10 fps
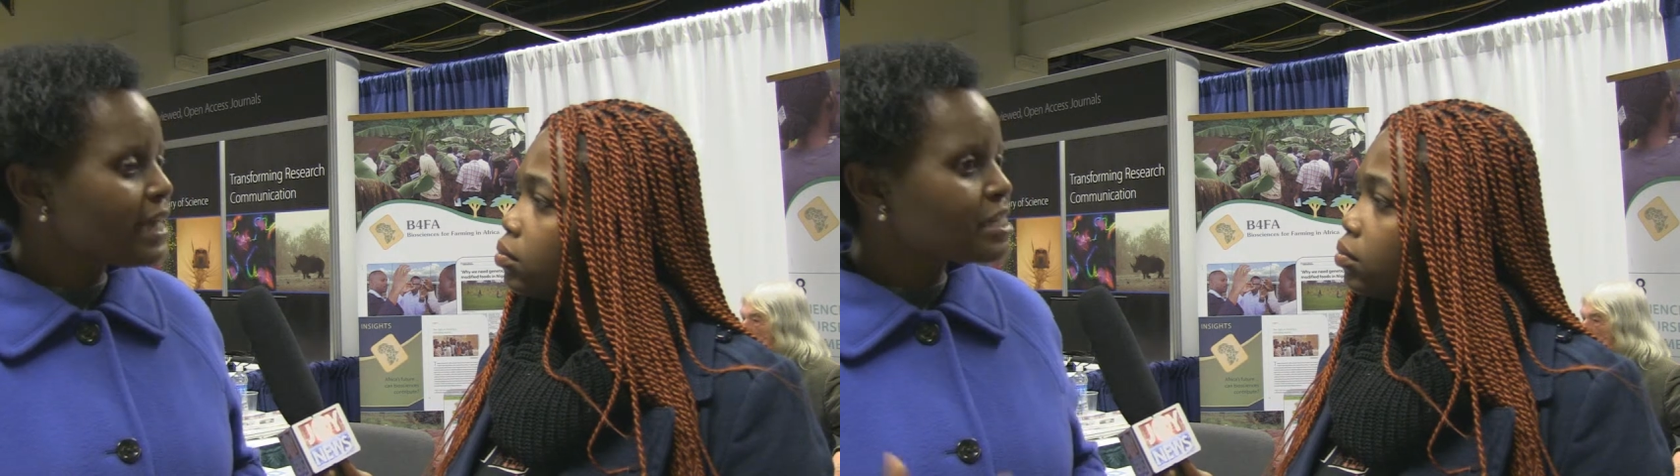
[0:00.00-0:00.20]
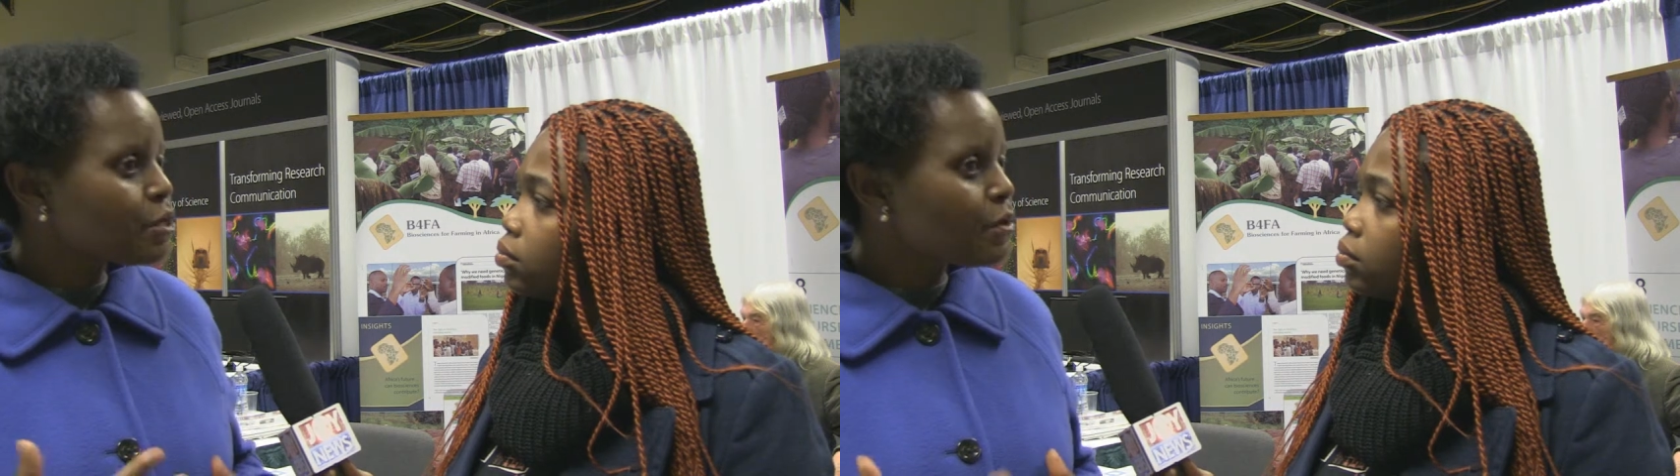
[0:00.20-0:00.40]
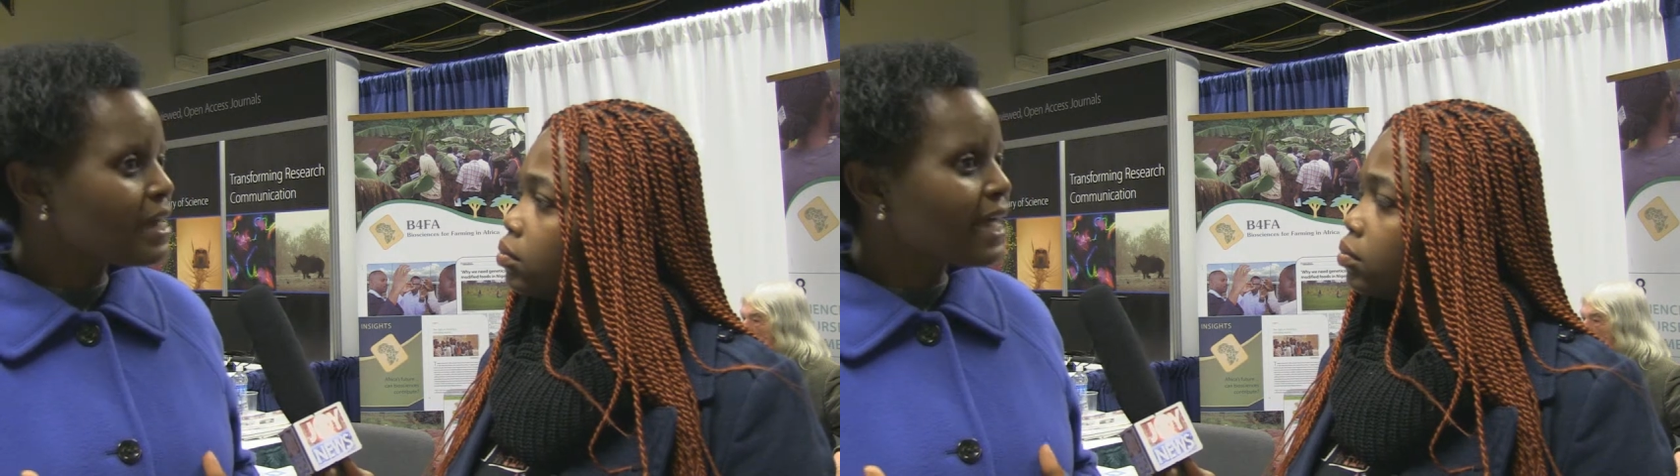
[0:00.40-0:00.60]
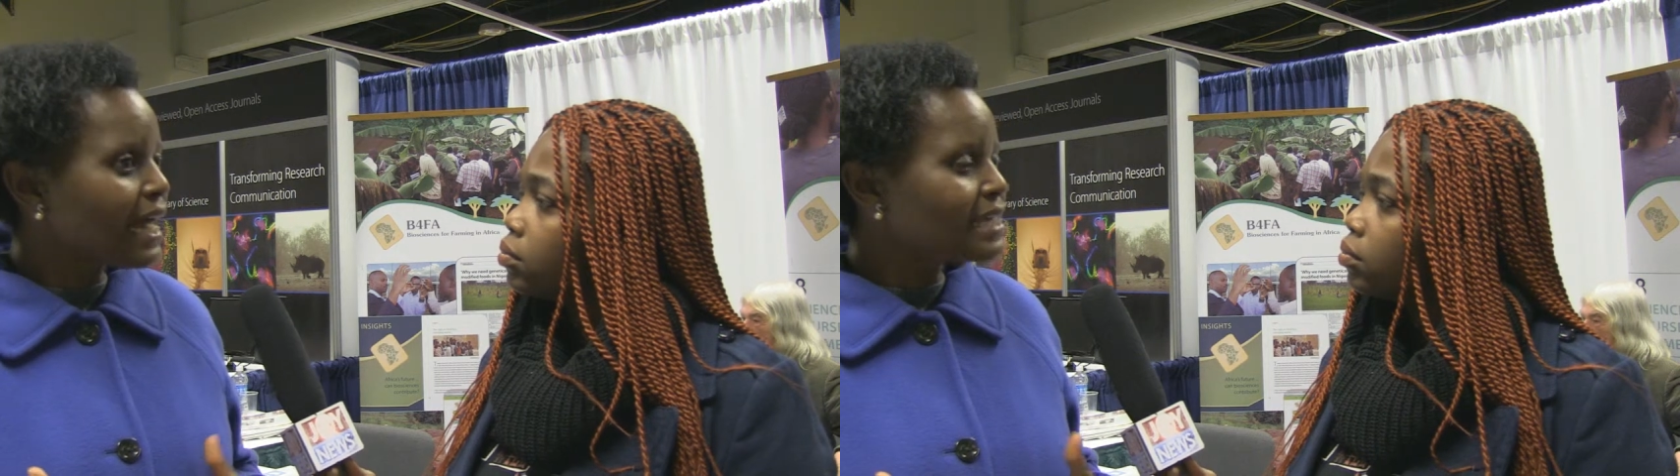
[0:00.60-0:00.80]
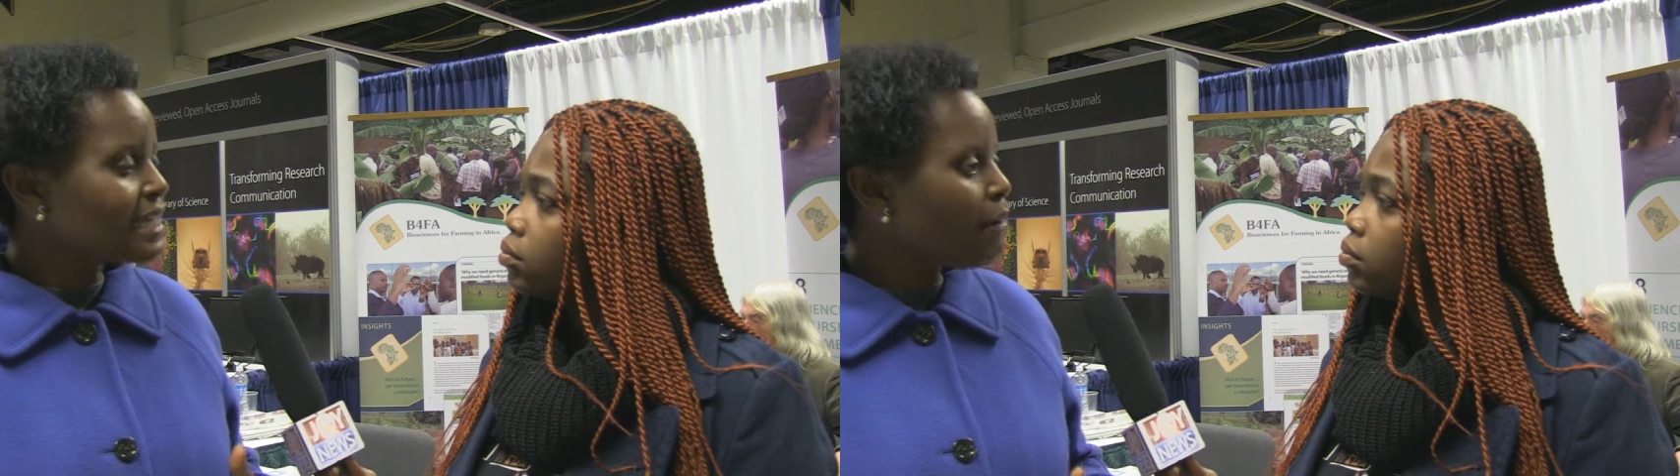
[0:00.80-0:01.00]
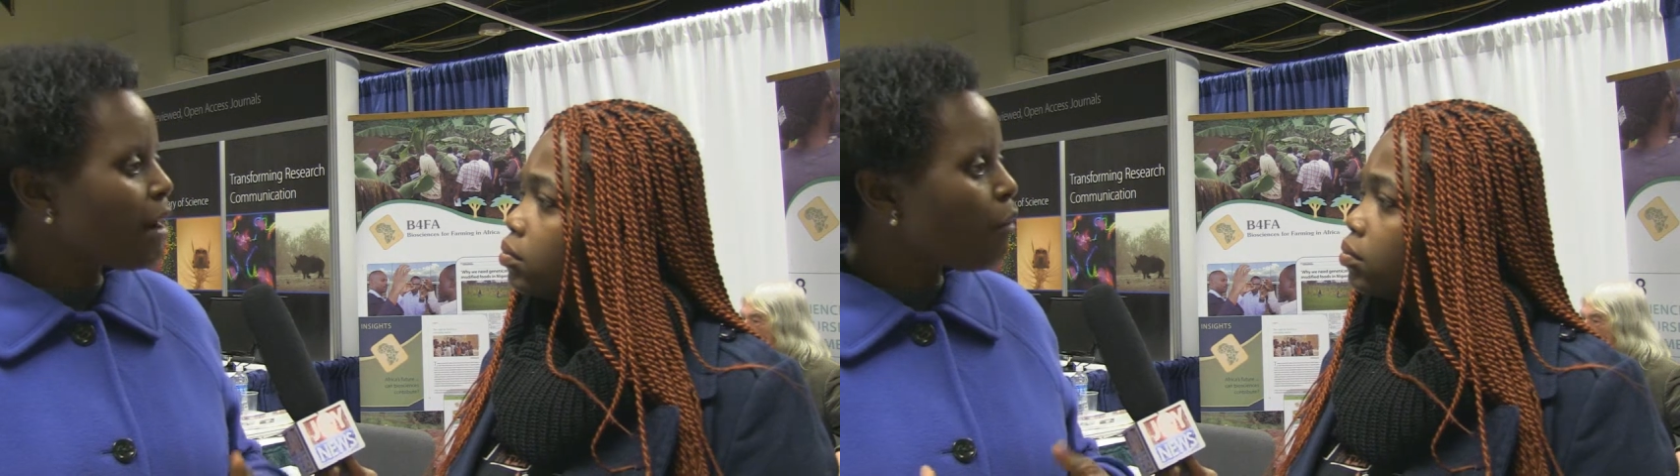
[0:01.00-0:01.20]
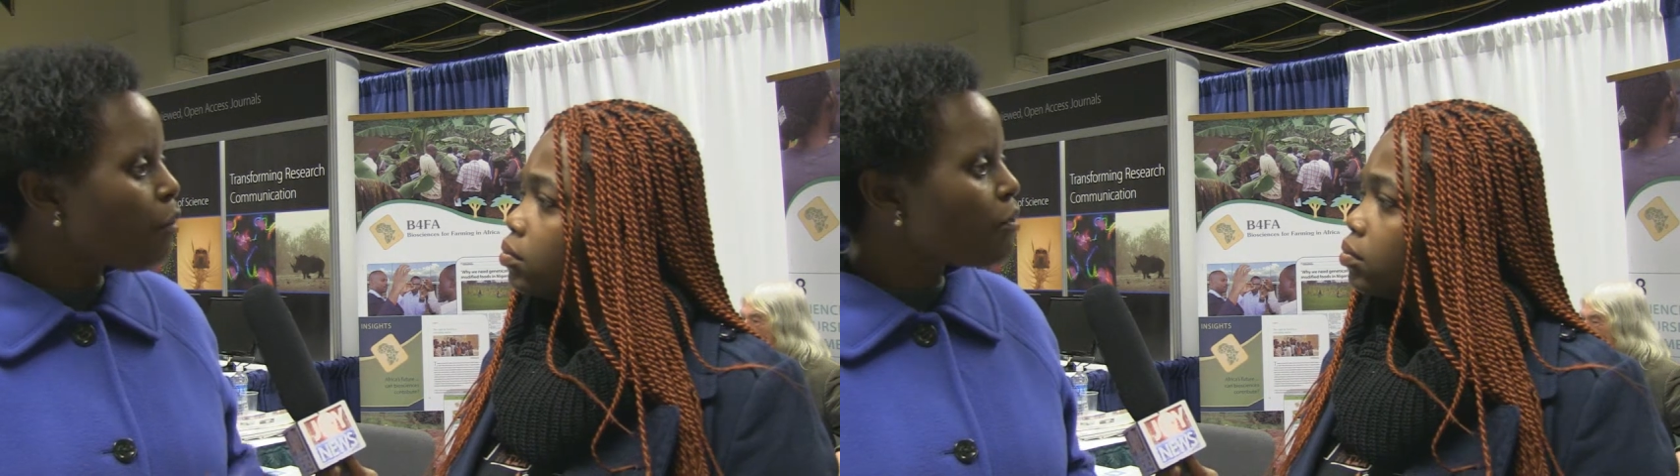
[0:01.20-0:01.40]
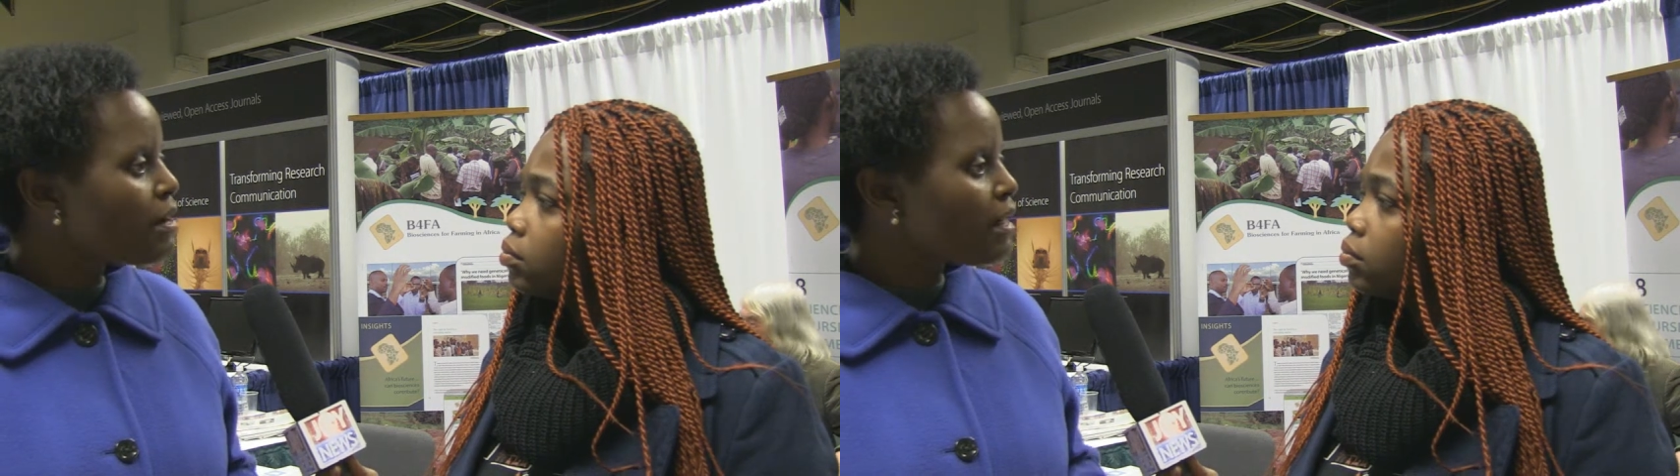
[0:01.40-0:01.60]
is looking at our
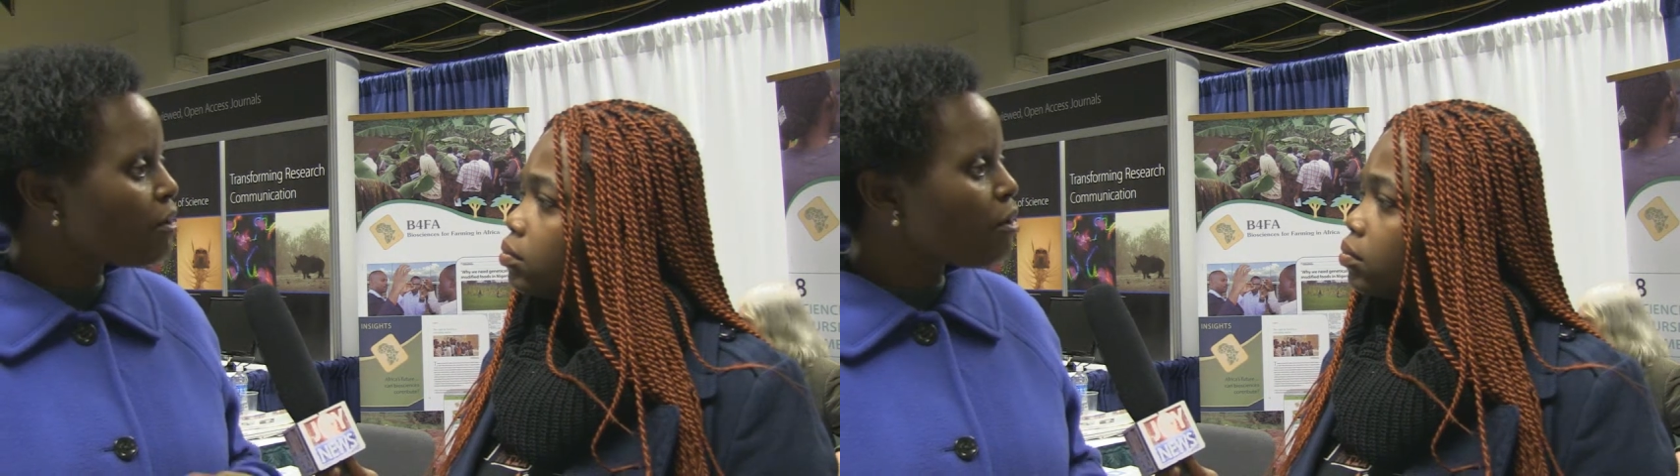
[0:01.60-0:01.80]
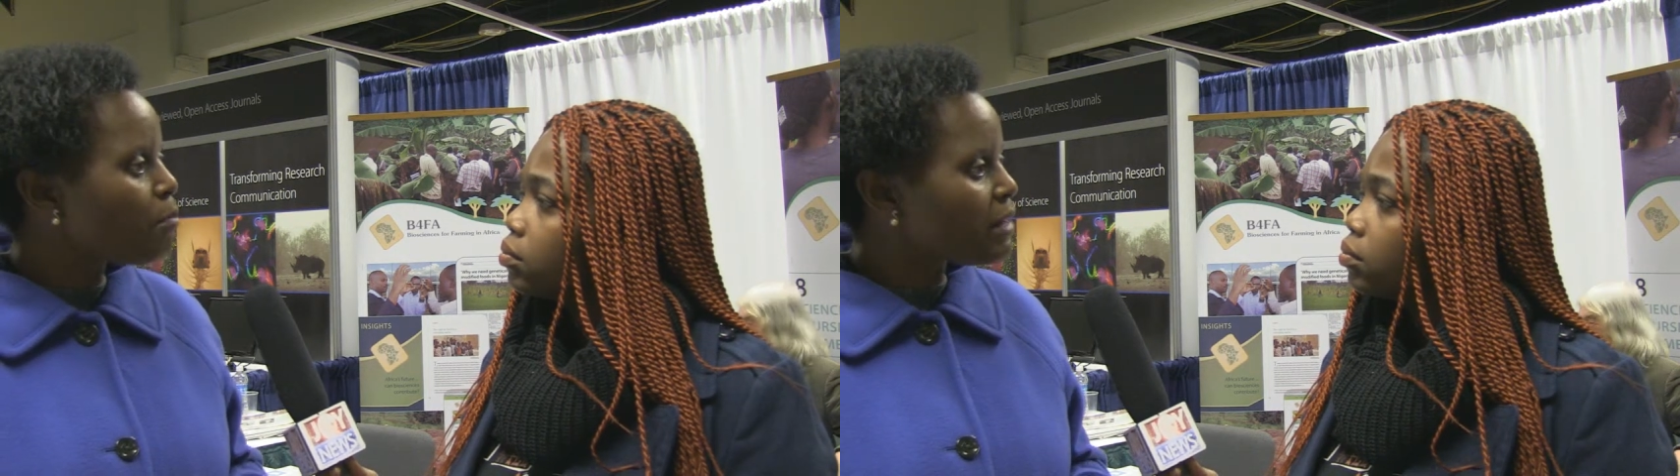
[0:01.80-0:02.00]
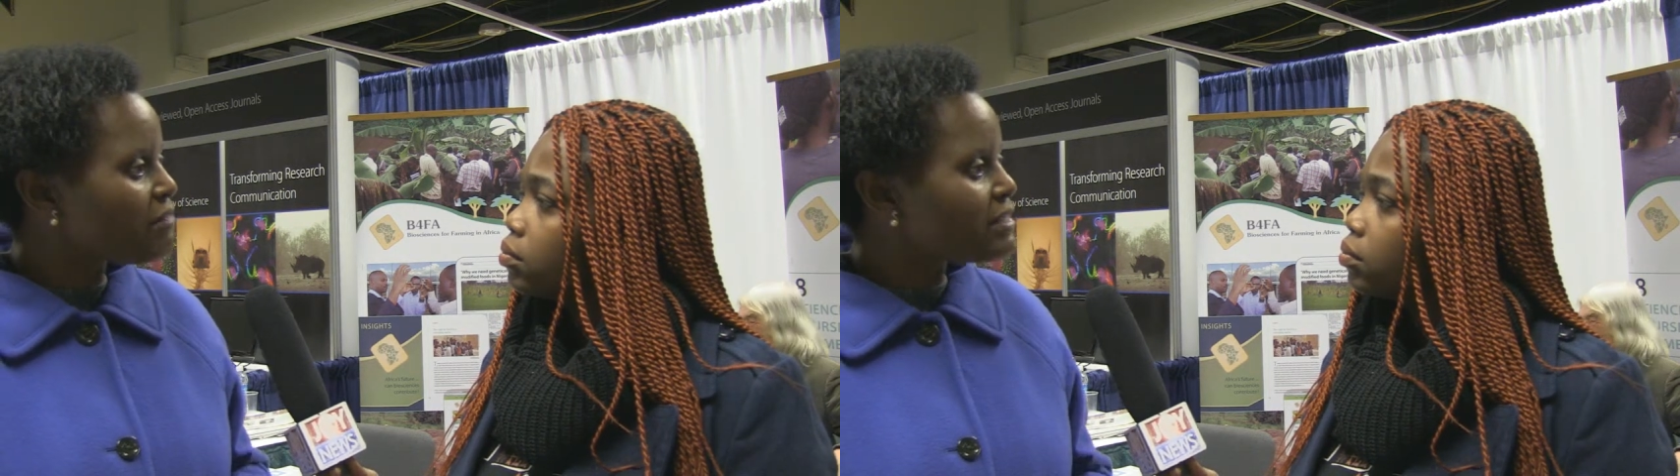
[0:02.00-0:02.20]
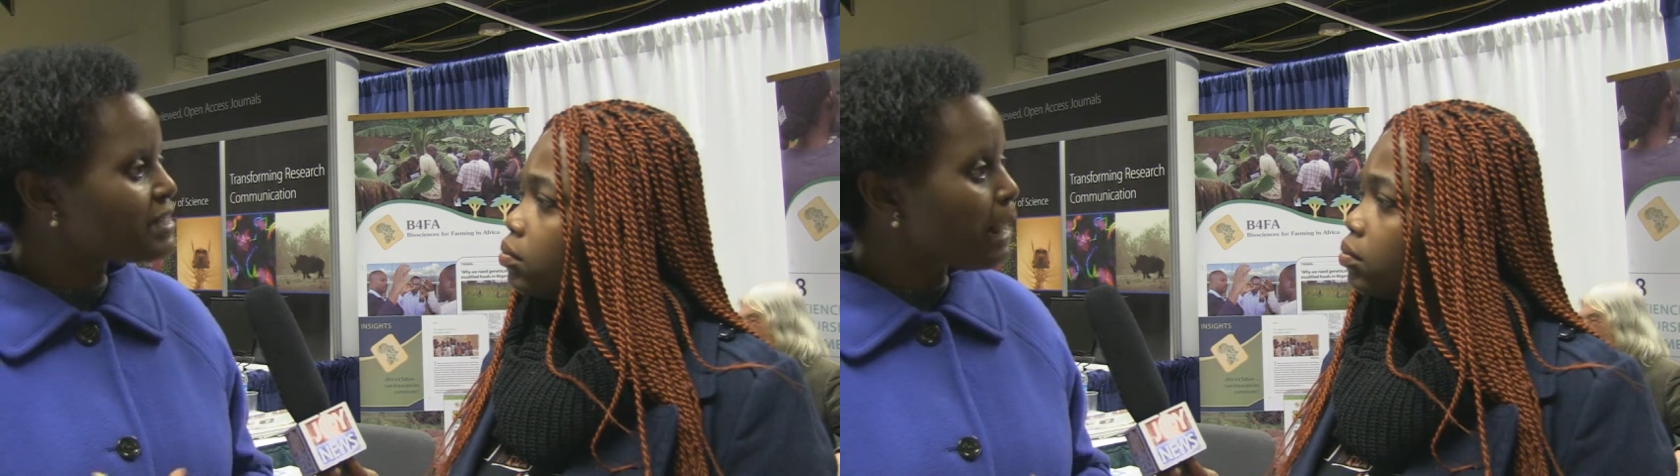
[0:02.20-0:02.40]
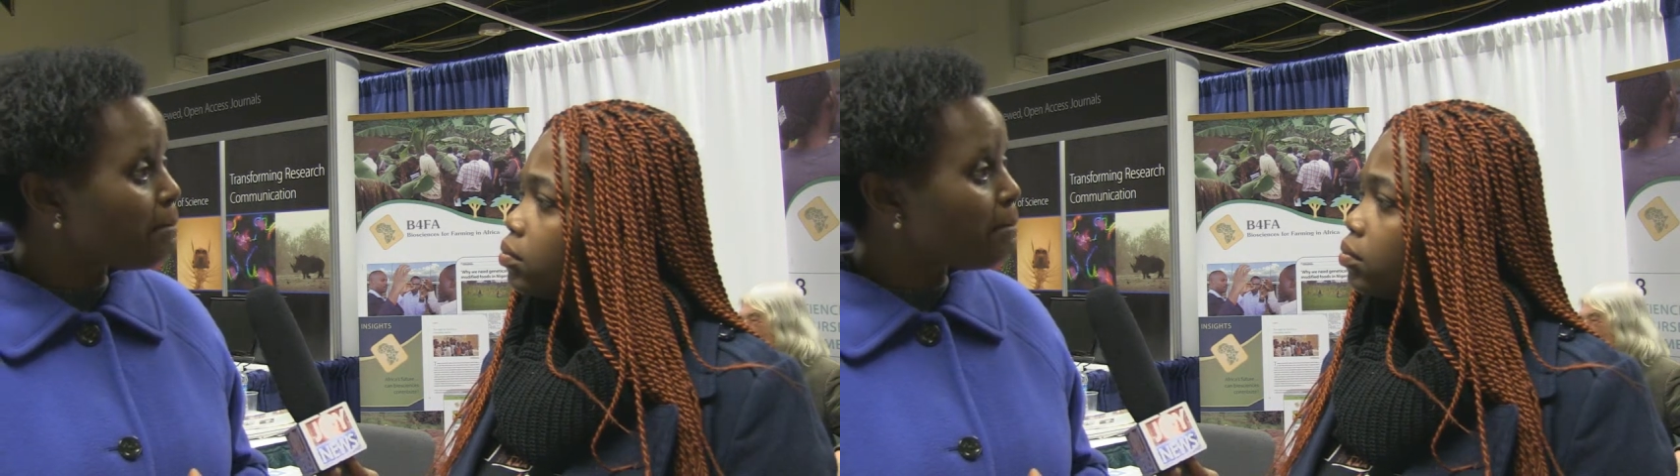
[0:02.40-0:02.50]
own local private